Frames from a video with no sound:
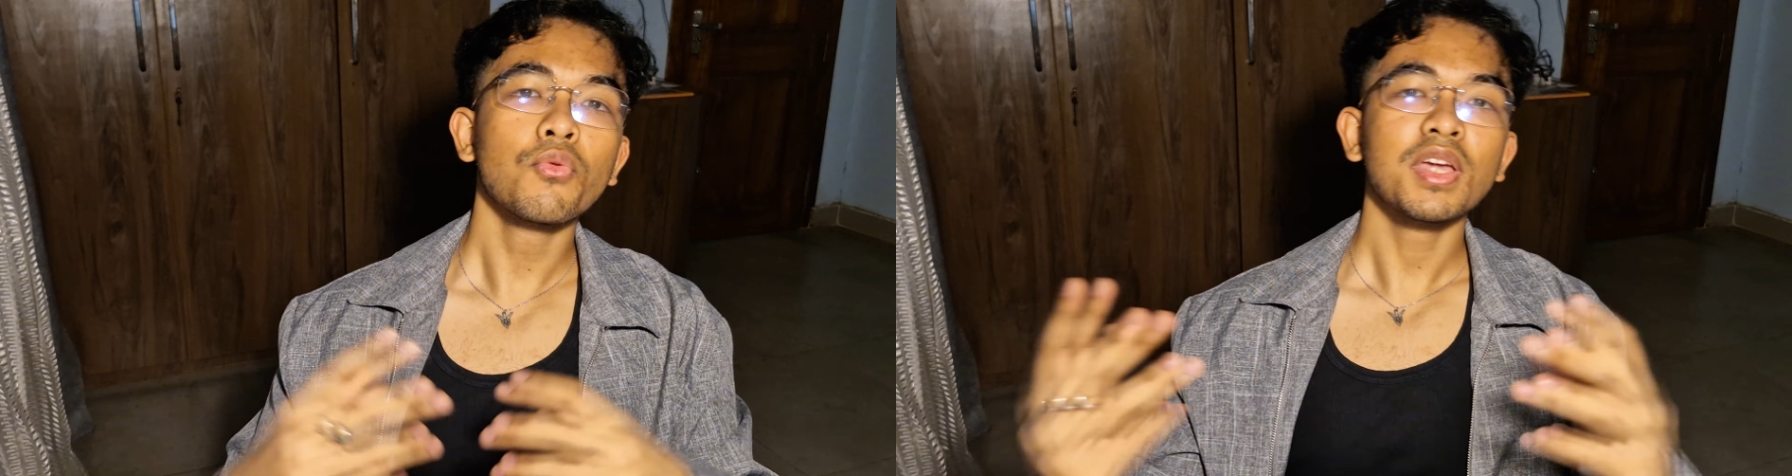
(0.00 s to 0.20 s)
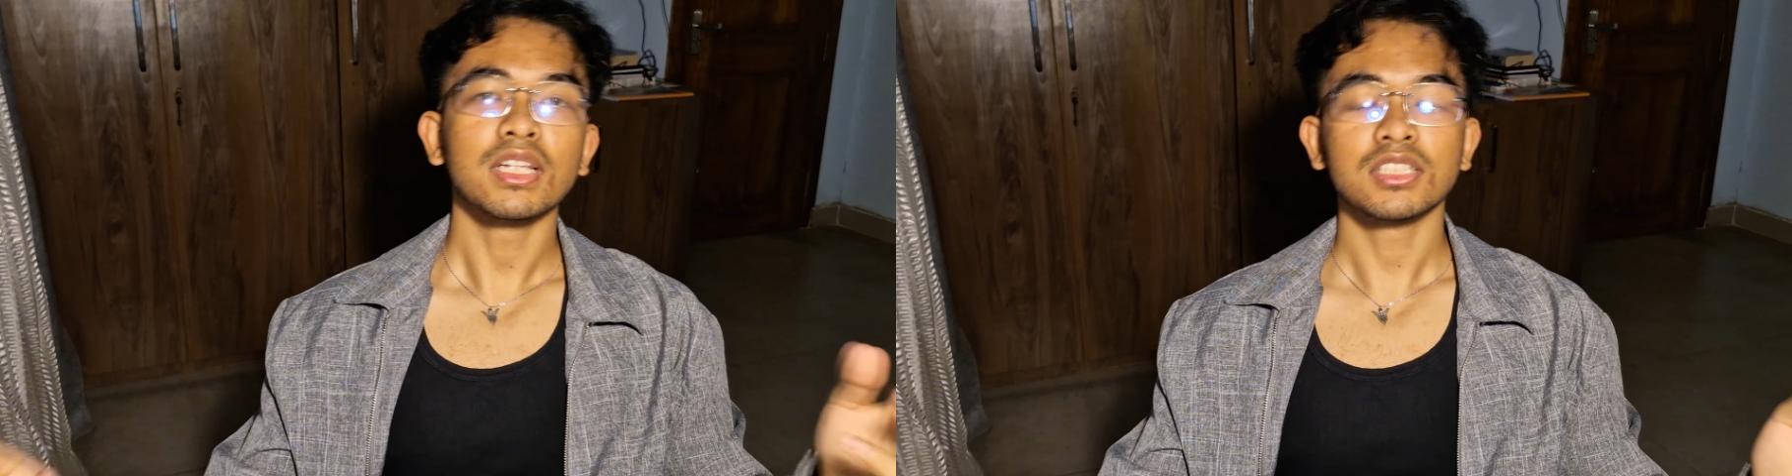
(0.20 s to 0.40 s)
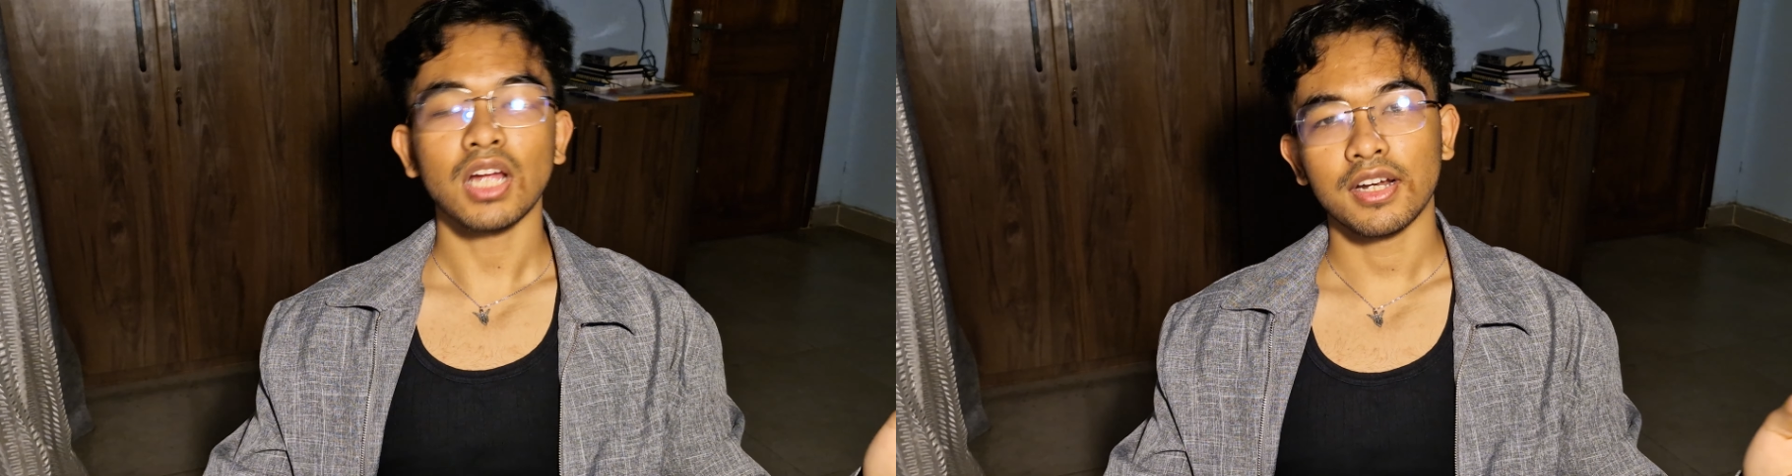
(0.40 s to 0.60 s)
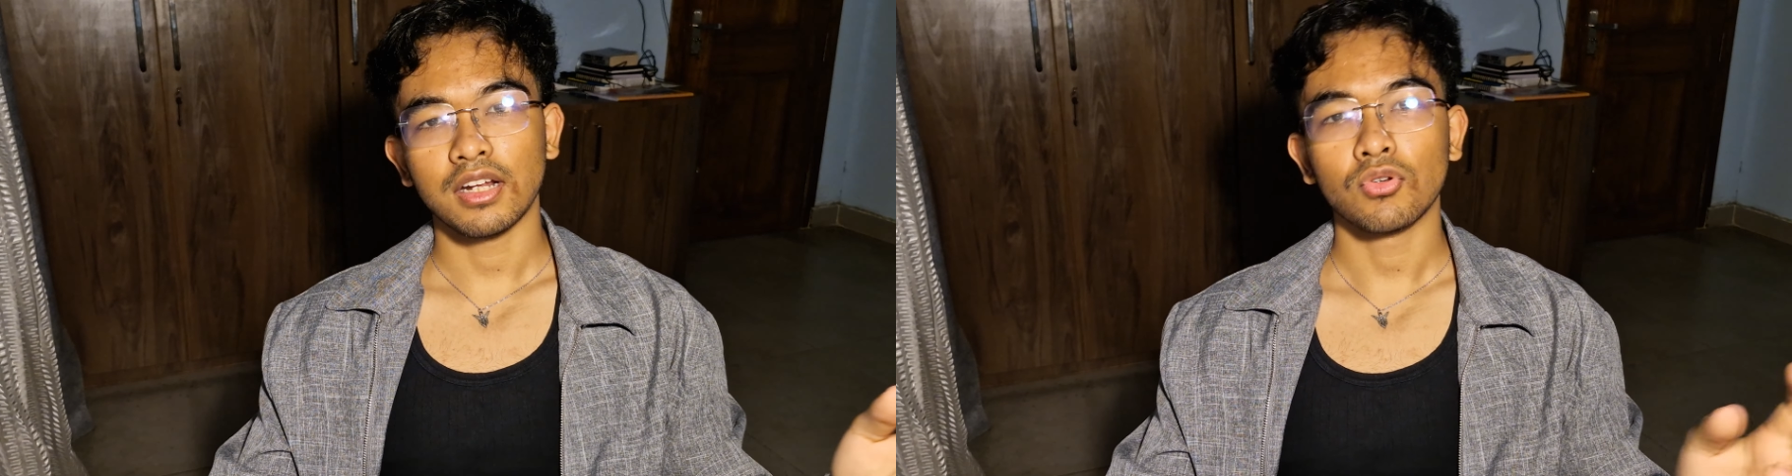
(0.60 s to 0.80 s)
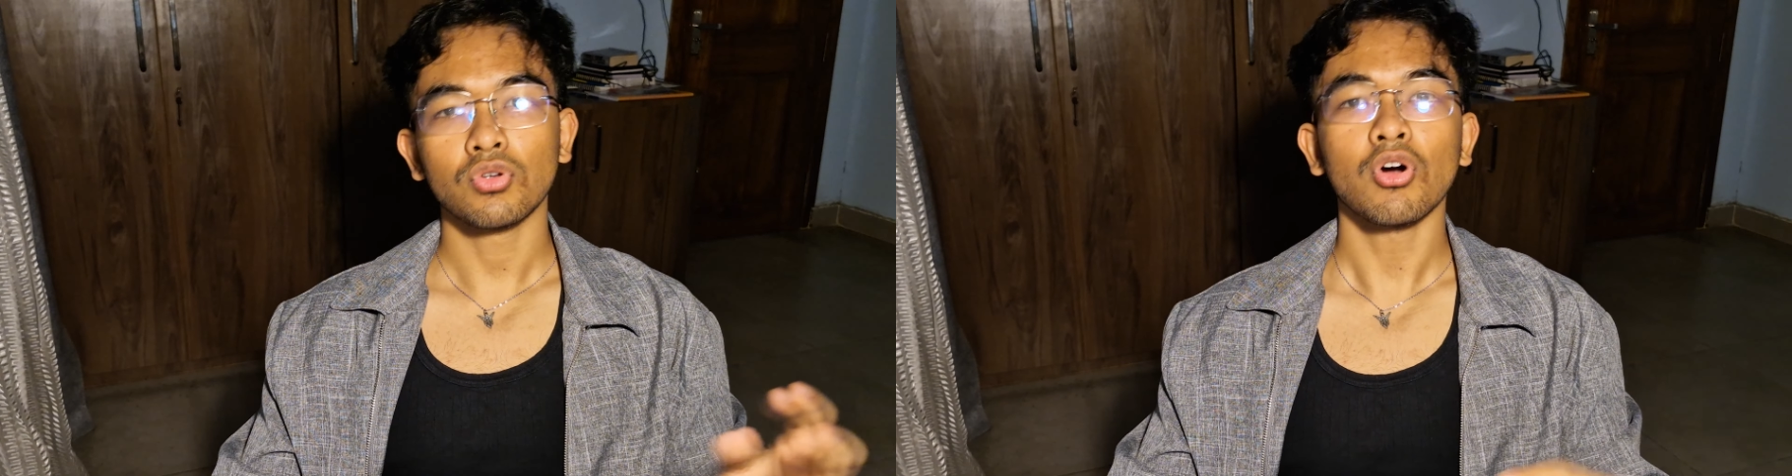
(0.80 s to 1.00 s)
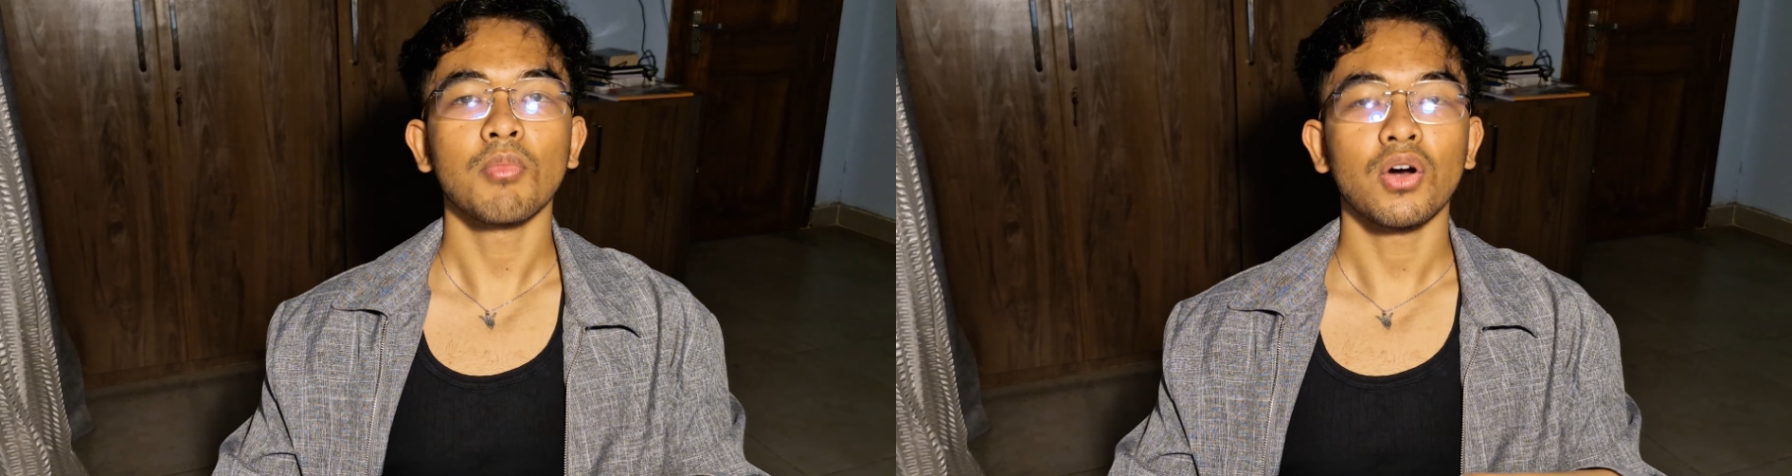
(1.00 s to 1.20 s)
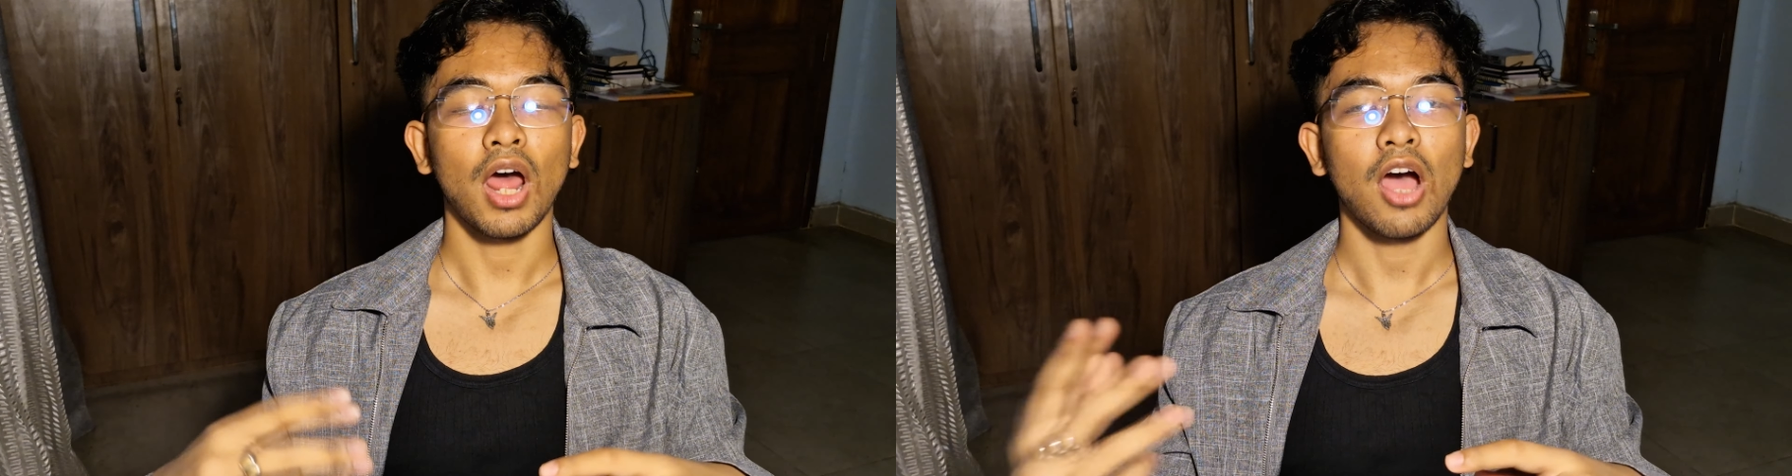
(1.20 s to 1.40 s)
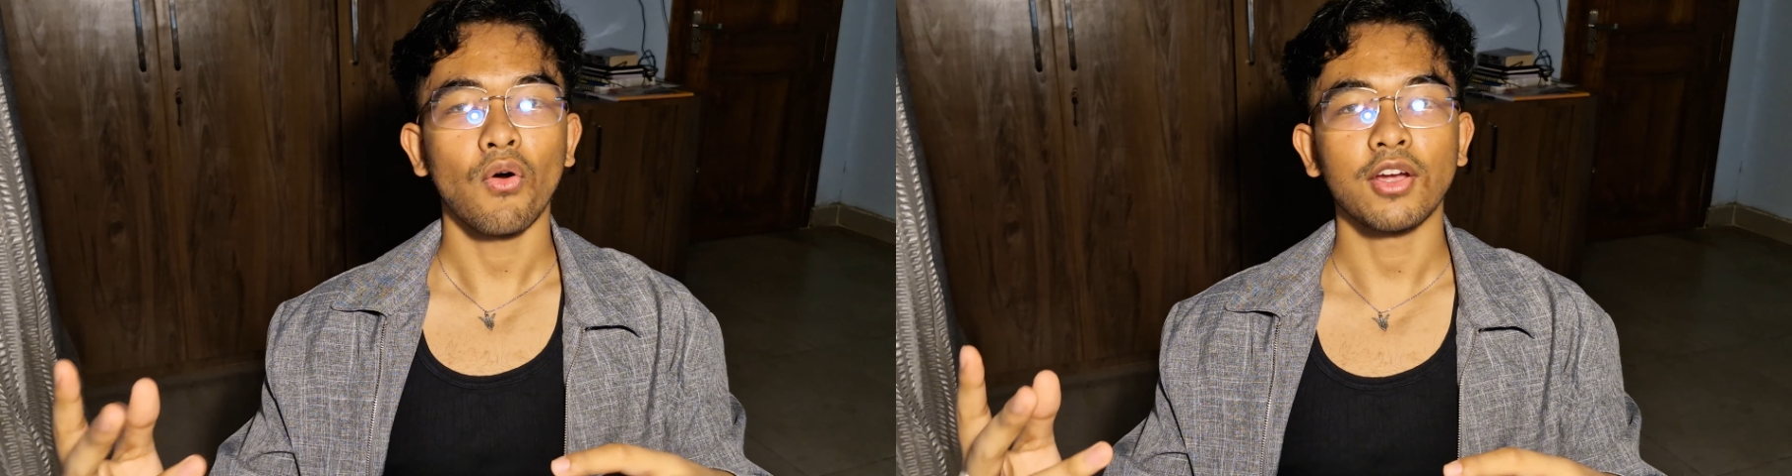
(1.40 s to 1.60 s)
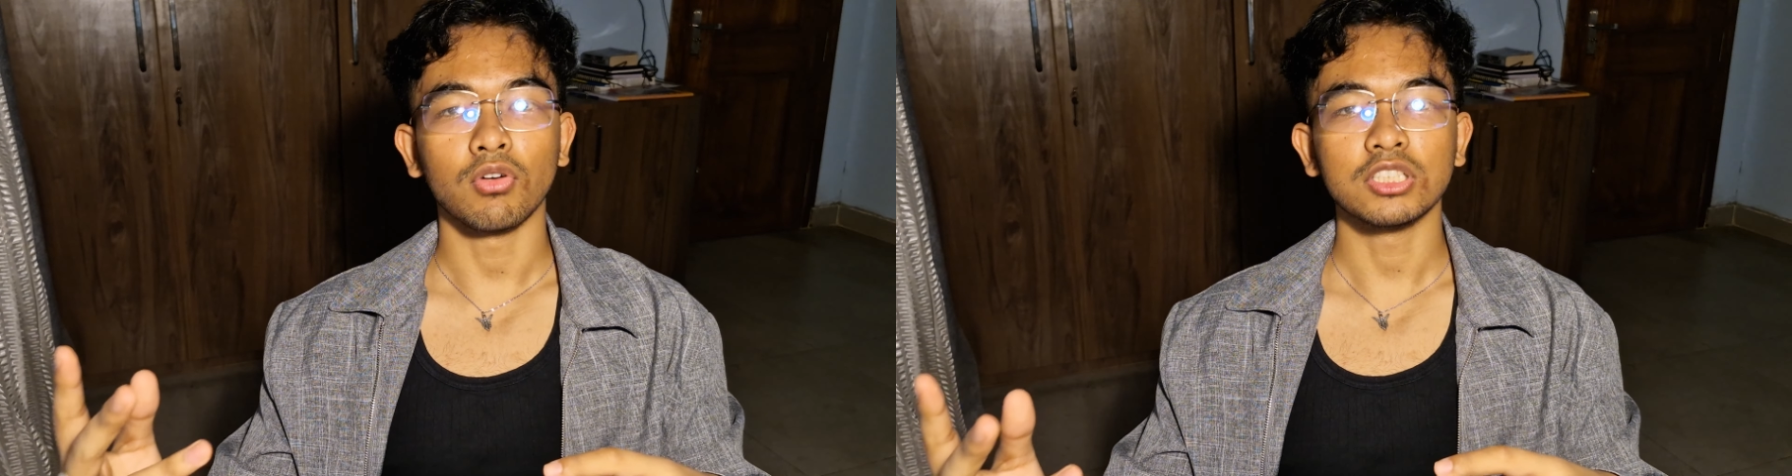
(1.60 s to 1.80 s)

we get started, I will talk about how I got